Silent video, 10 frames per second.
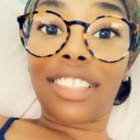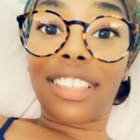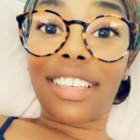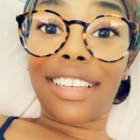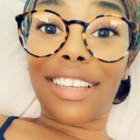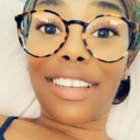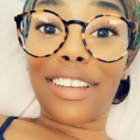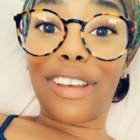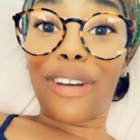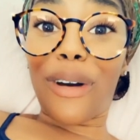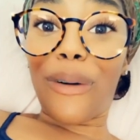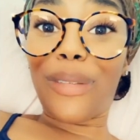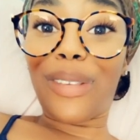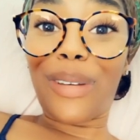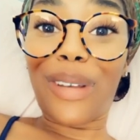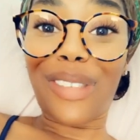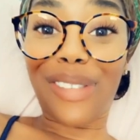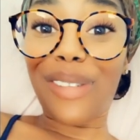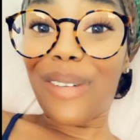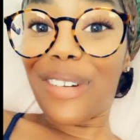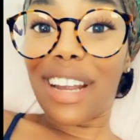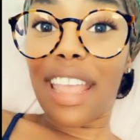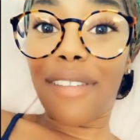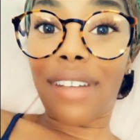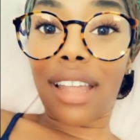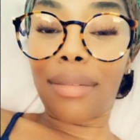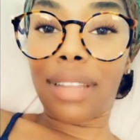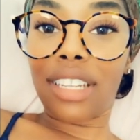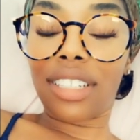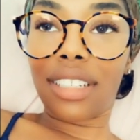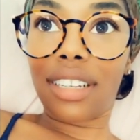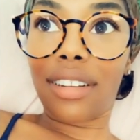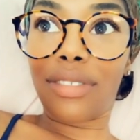to go to a store and find a plunger.